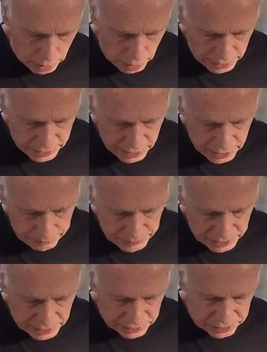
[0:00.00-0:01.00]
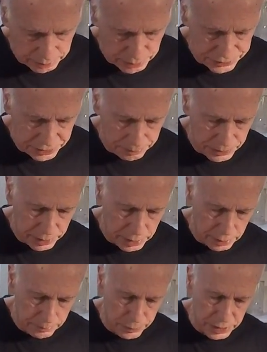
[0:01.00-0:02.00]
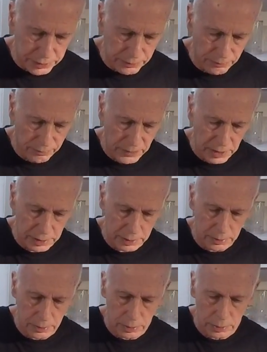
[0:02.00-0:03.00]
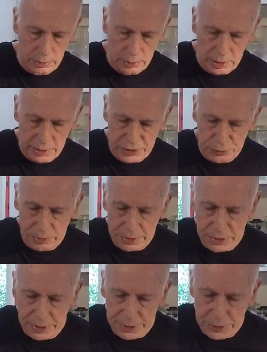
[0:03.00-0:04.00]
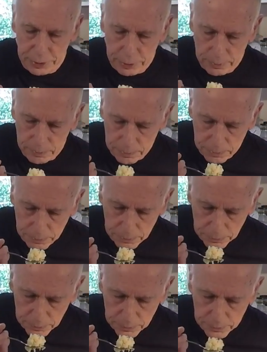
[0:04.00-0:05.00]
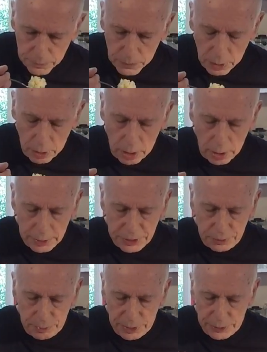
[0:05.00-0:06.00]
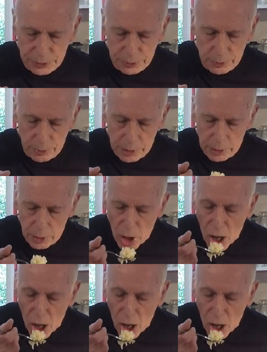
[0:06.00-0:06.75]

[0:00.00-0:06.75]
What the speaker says: Okay, I'm not going to double dip in here, but I just want to taste it. Oh, it smells great.